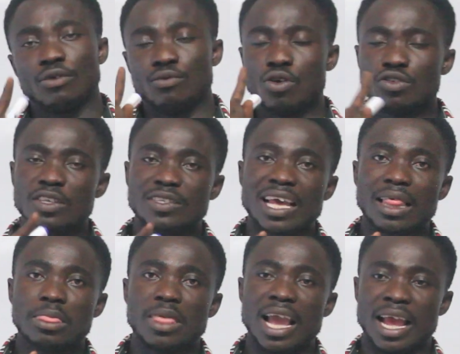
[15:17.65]
We also
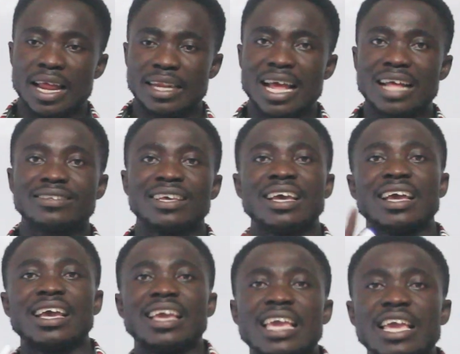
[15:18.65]
said there
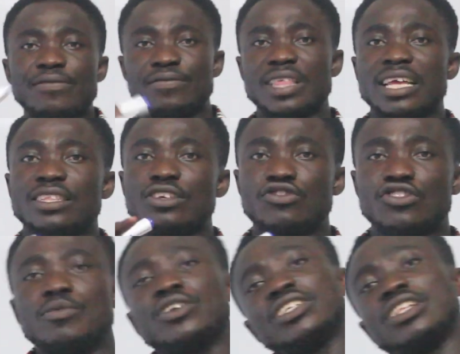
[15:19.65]
that if the
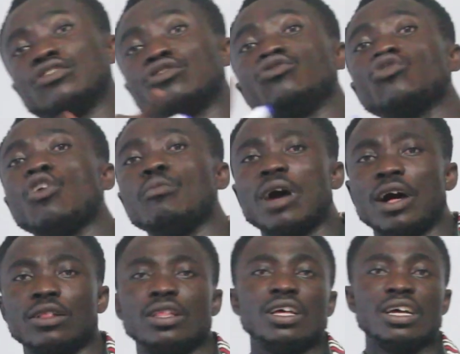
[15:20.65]
distribution is
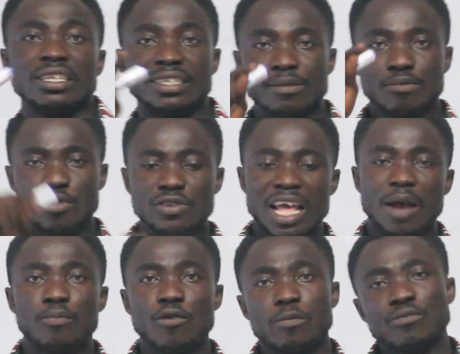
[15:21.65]
normal, the most
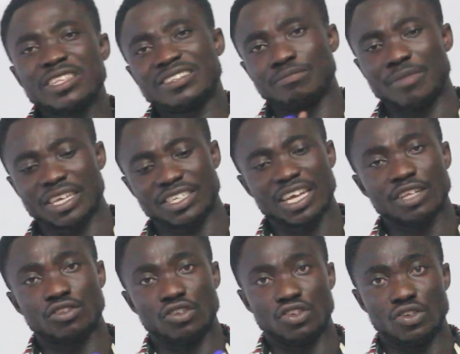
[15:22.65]
appropriate measure
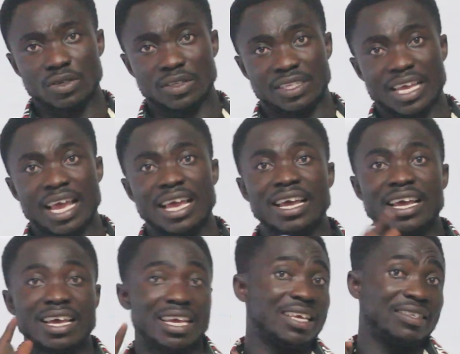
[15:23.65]
to use there
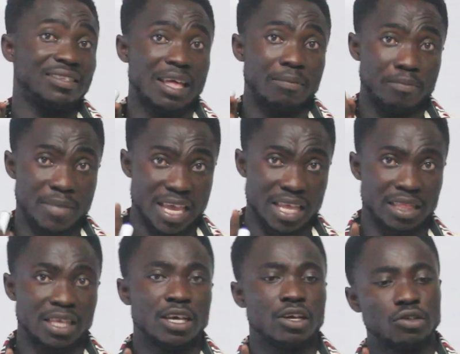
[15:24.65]
is the mean.
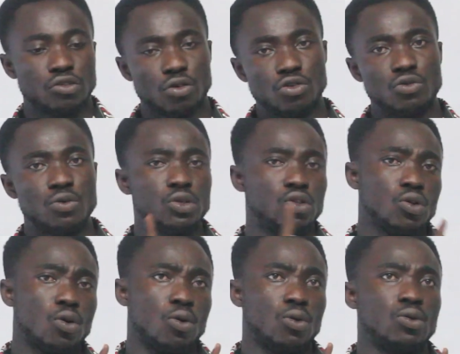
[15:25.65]
So you would
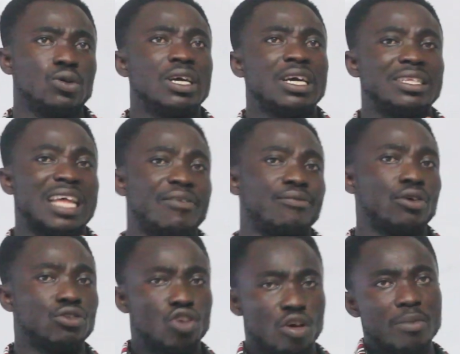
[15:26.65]
know that
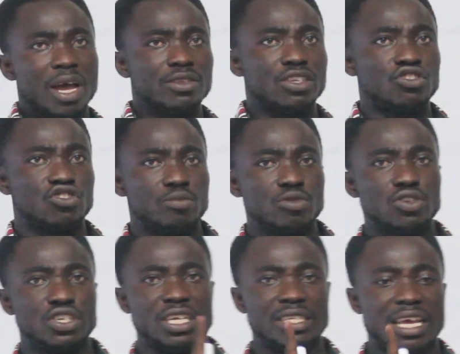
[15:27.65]
for normal
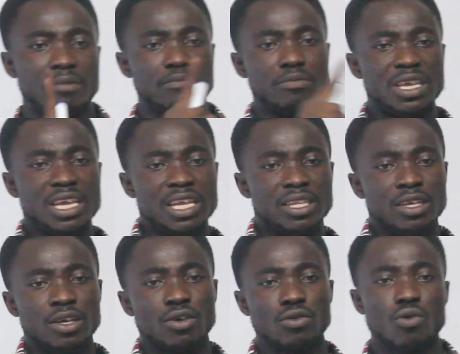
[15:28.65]
distribution, the
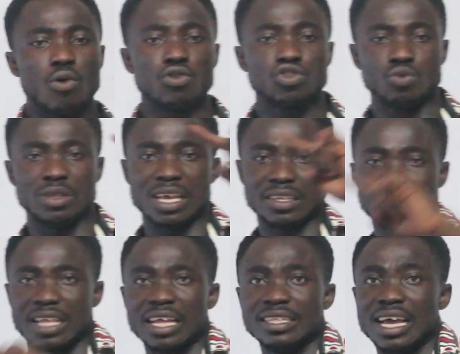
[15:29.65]
mean goes with the
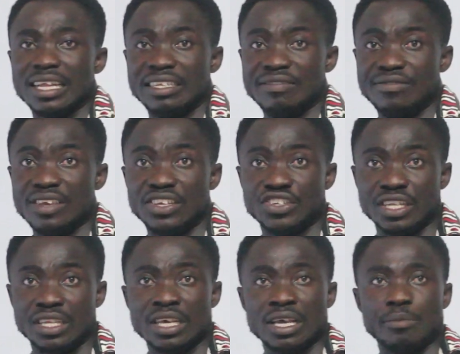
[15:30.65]
standard deviation.
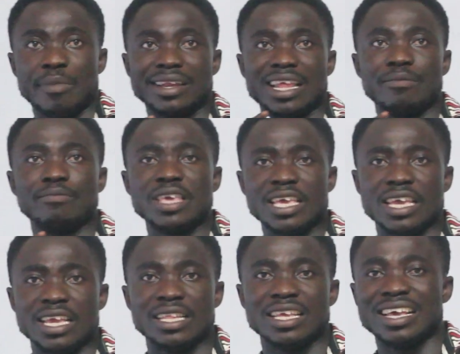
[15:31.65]
But the
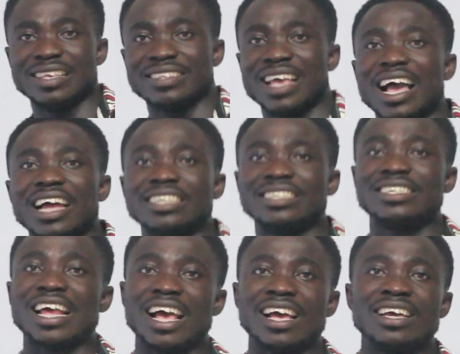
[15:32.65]
mean is
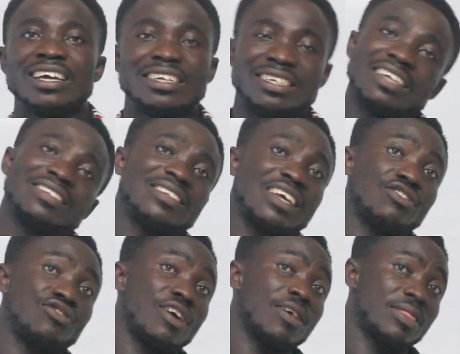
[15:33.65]
under the
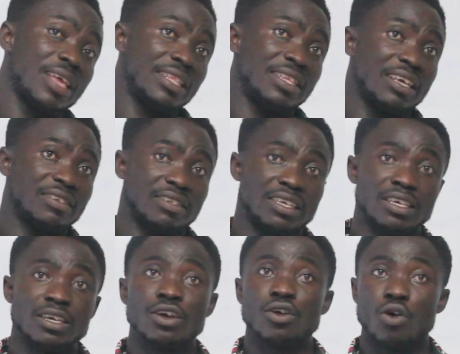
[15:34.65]
central tendency
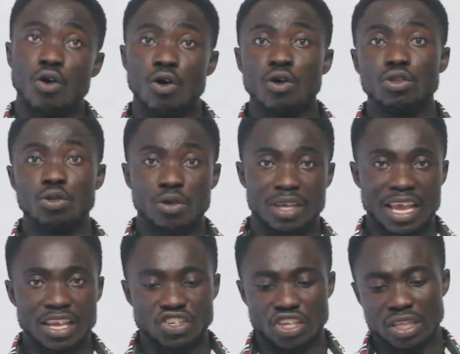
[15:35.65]
or
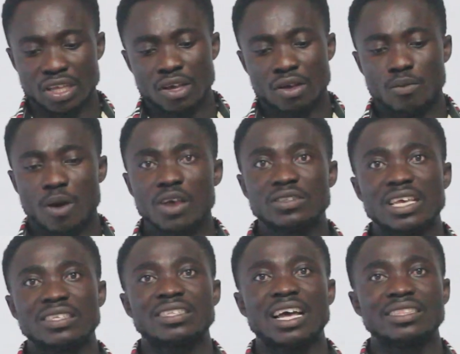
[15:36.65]
location, while the
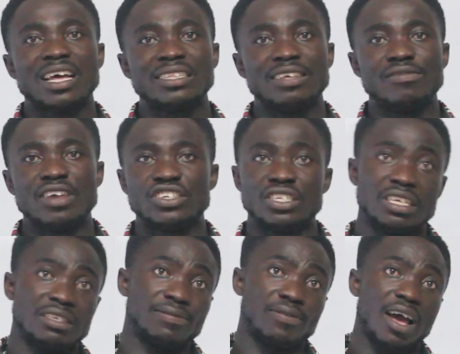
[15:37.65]
standard deviation
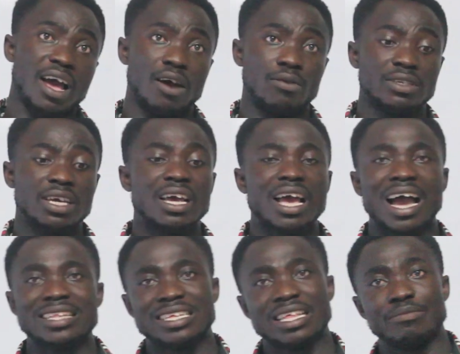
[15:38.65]
is found
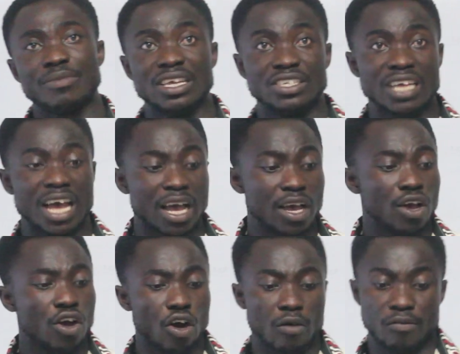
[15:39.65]
under the measure
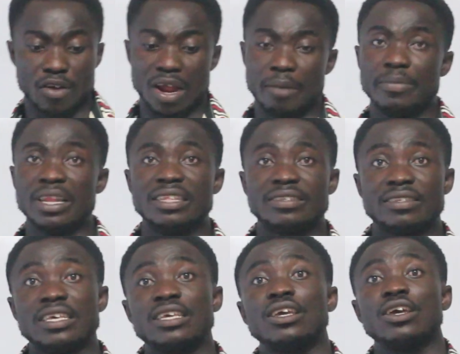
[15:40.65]
of
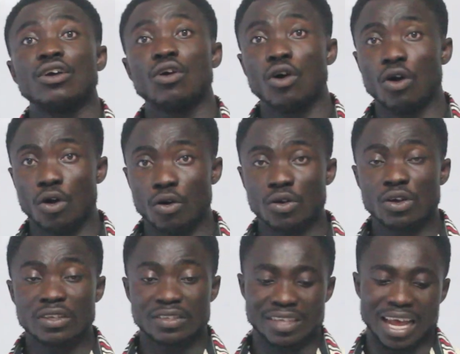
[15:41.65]
variability or
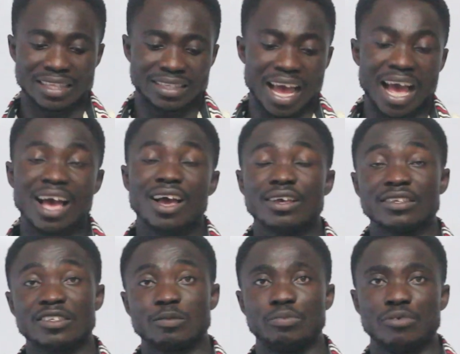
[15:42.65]
scatter
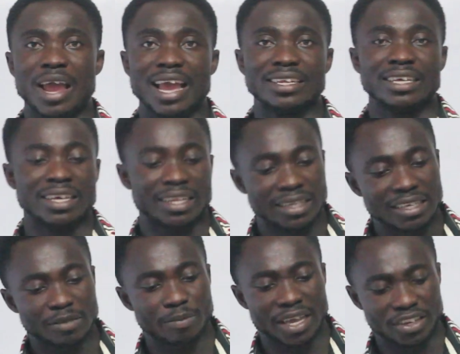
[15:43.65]
spread
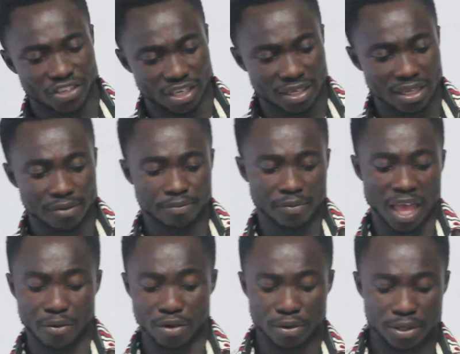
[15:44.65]
dispersion.
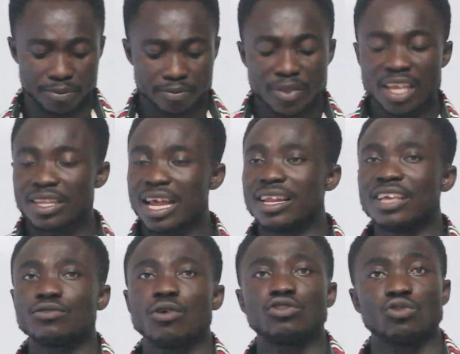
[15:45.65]
Now
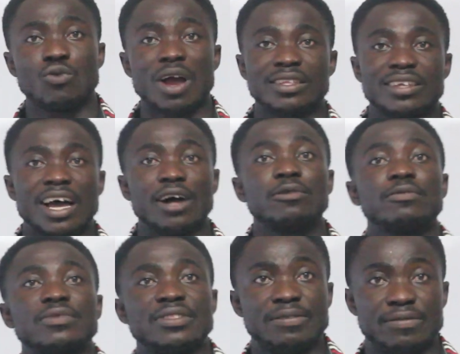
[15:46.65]
let's go to quartile
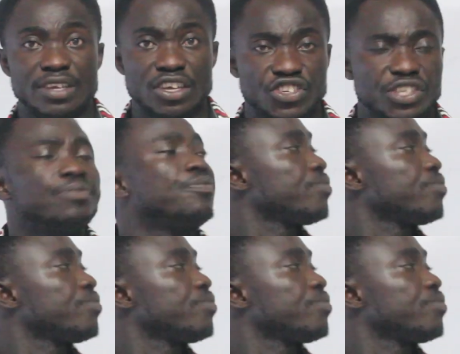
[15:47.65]
deviation.